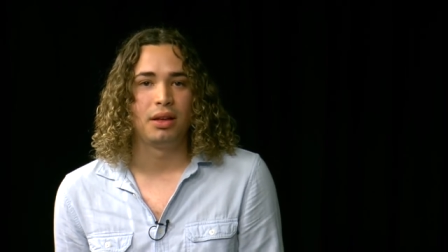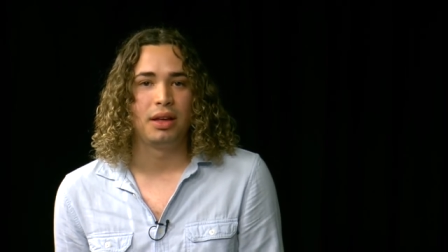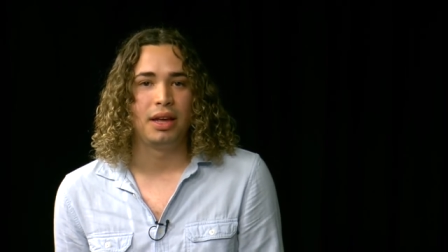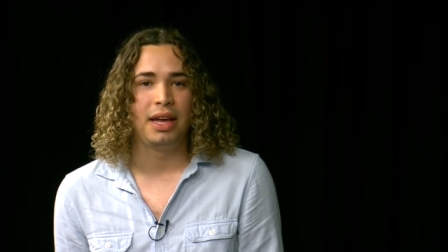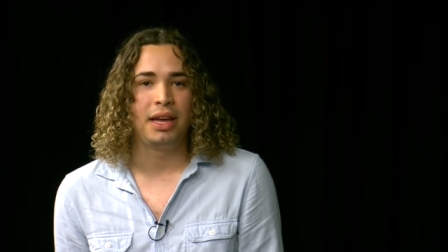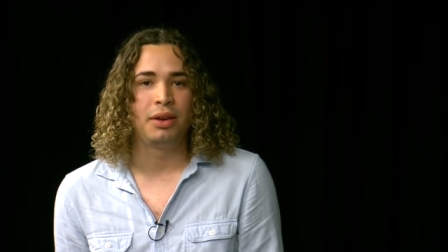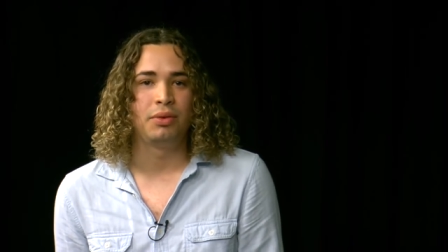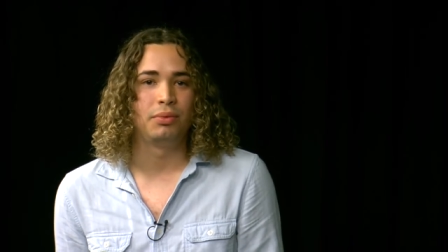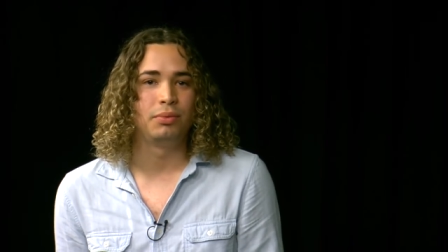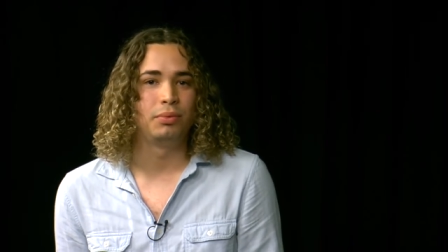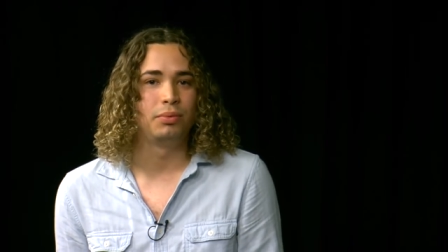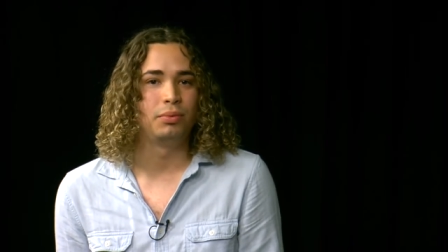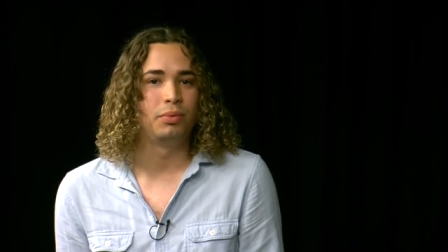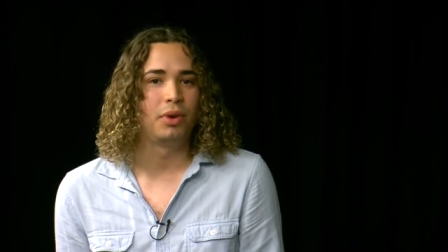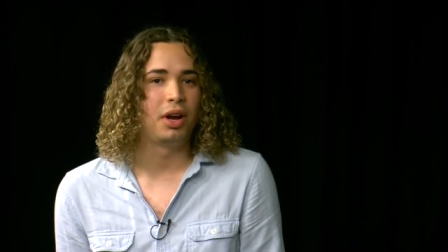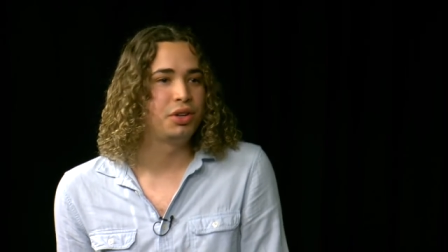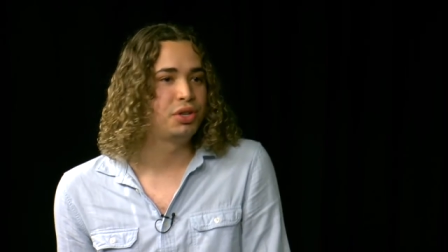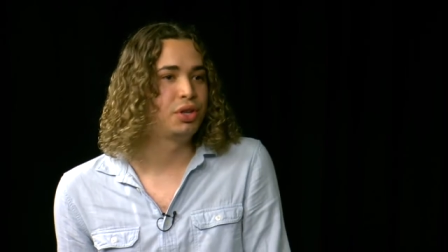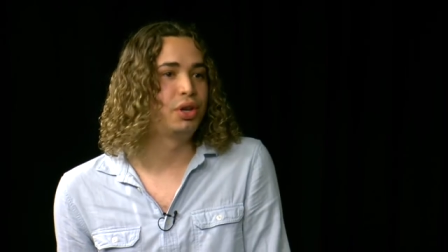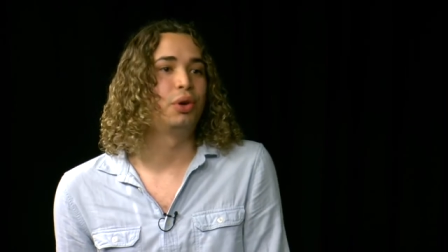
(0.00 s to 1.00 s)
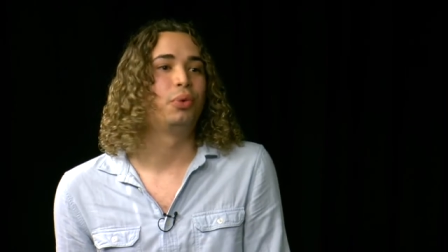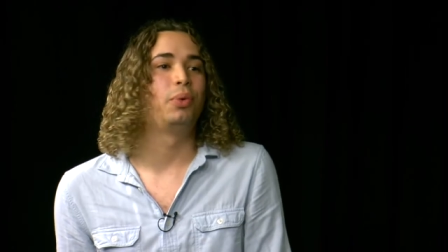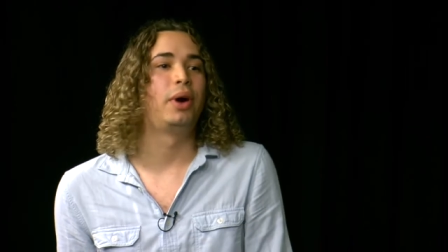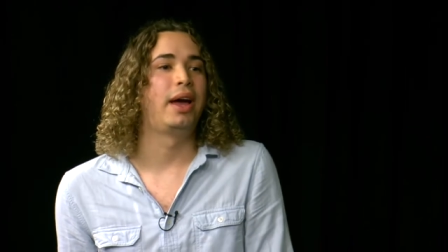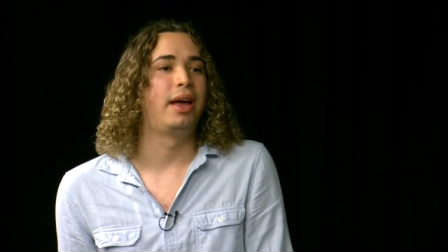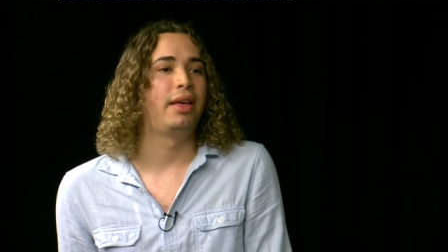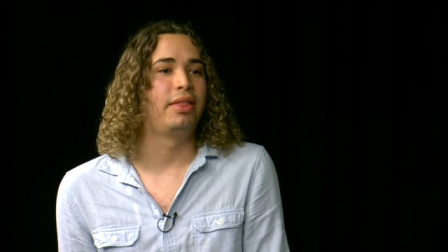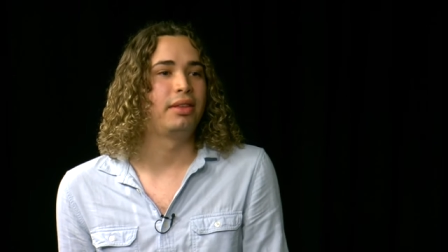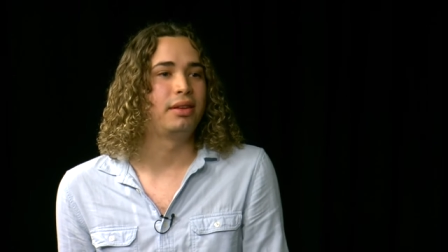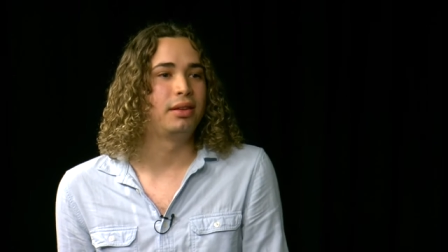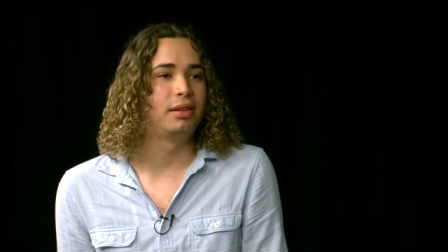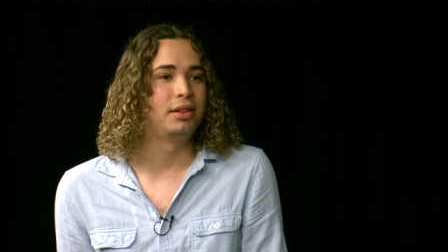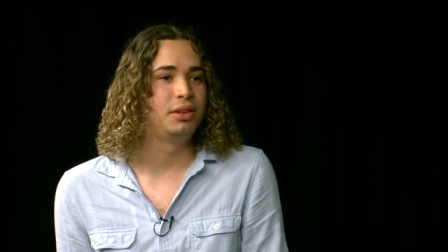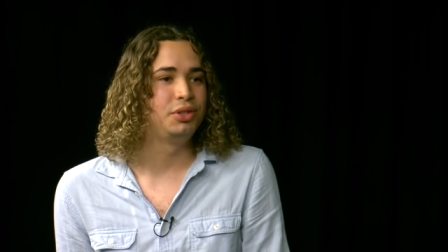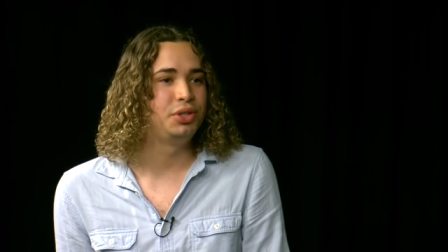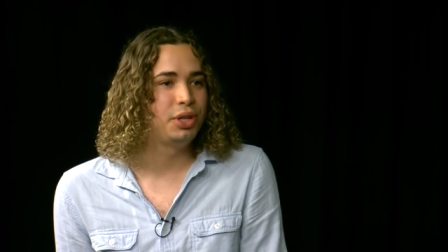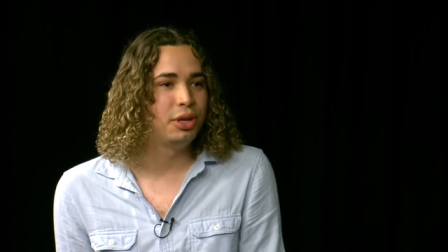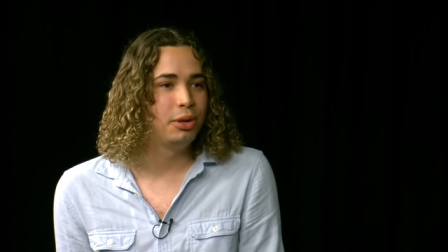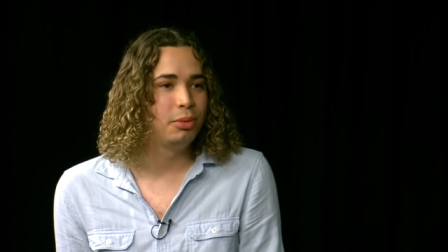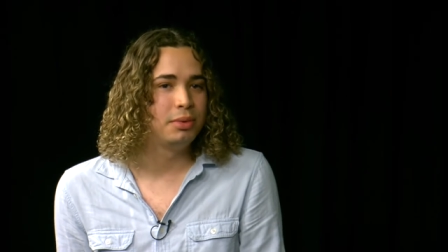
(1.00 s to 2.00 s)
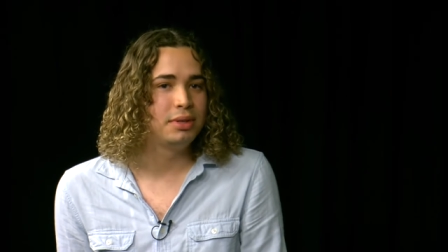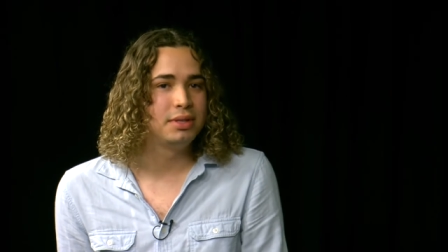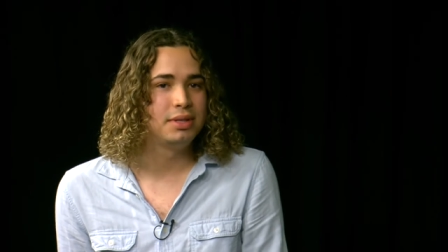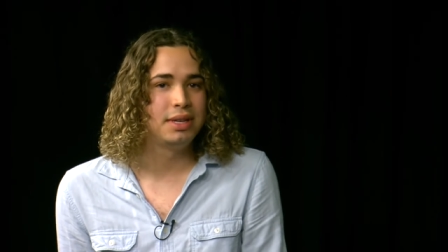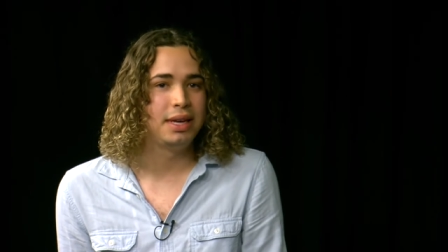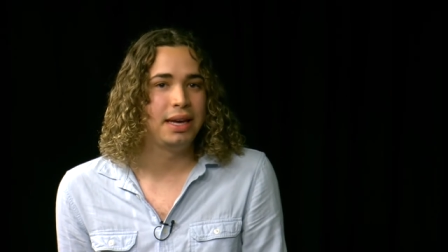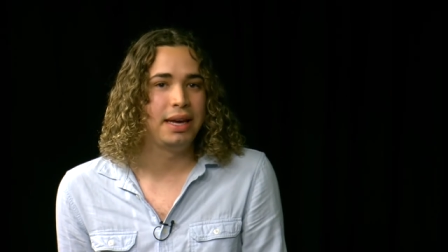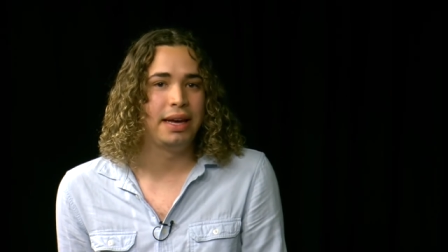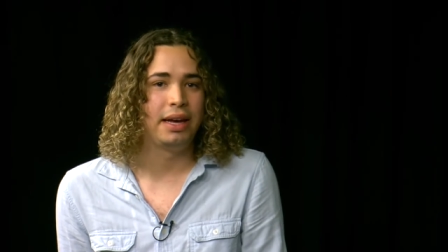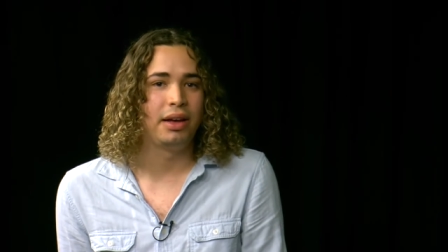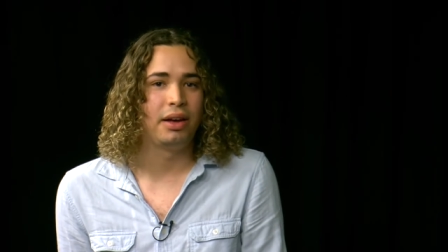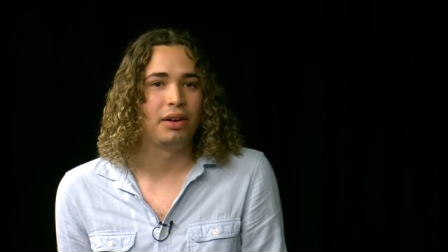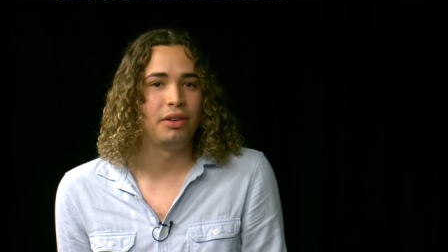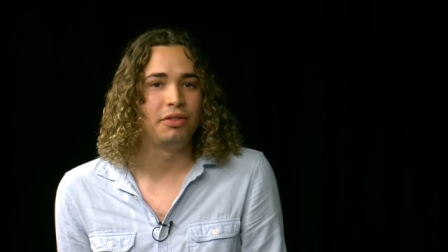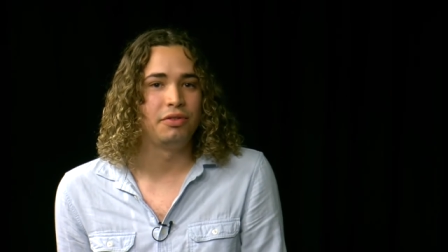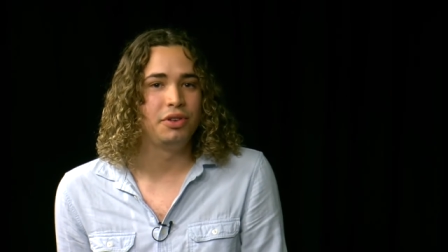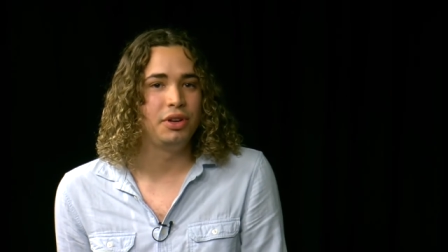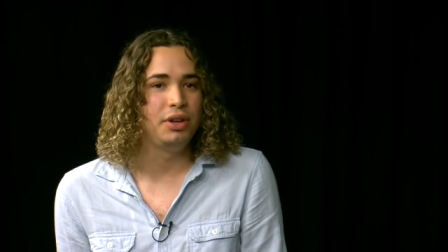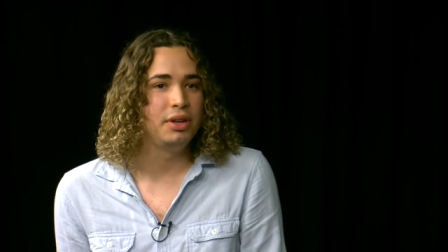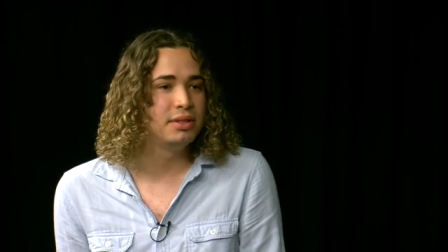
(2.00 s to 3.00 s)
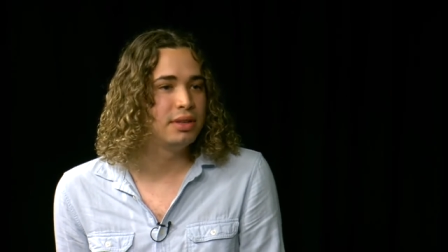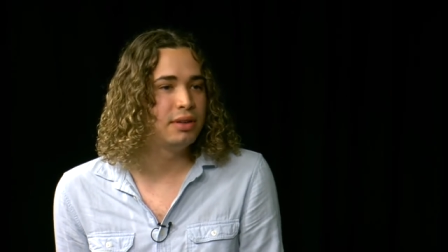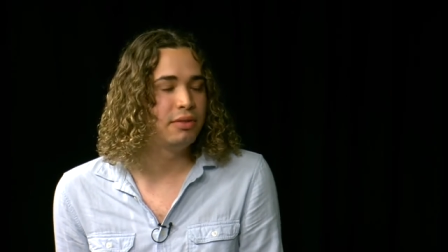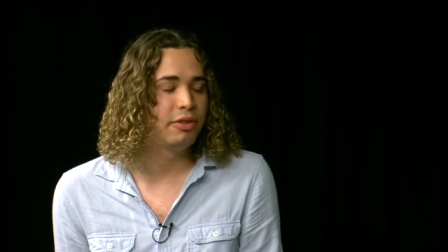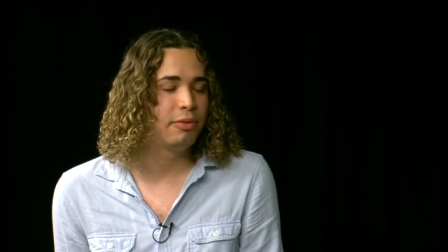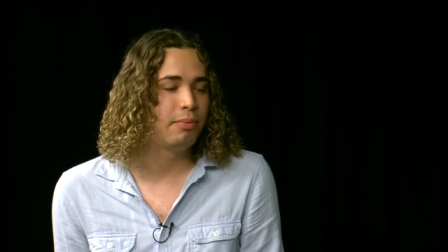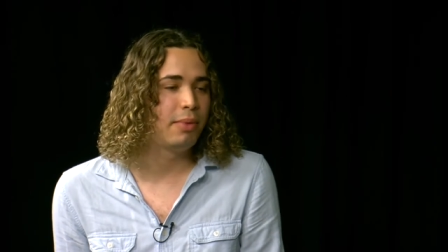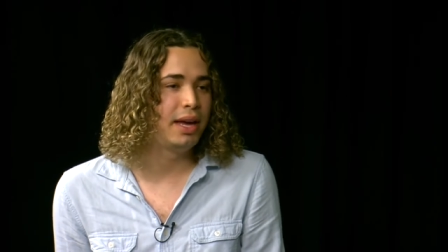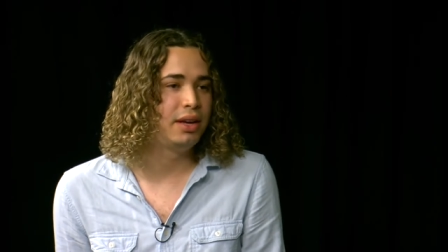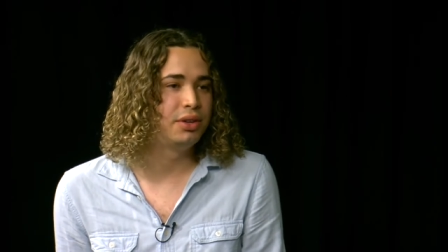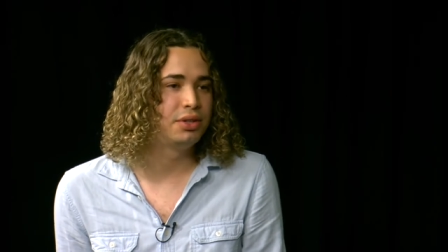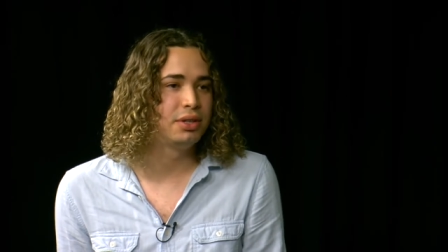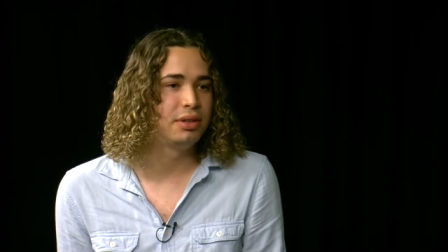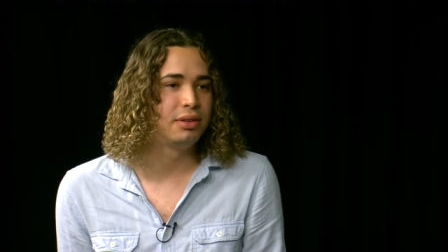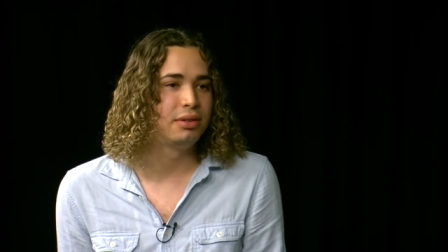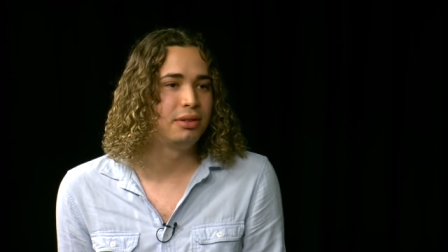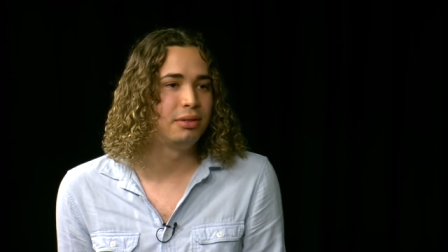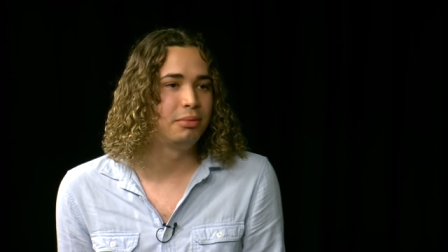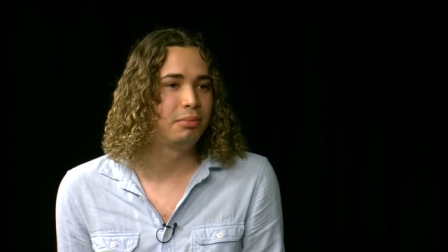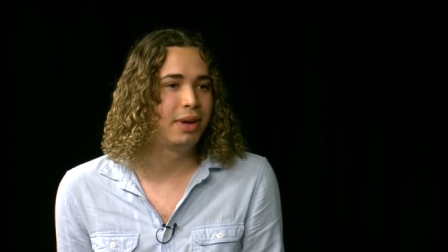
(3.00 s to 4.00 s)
in Russia, where the legitimacy of news information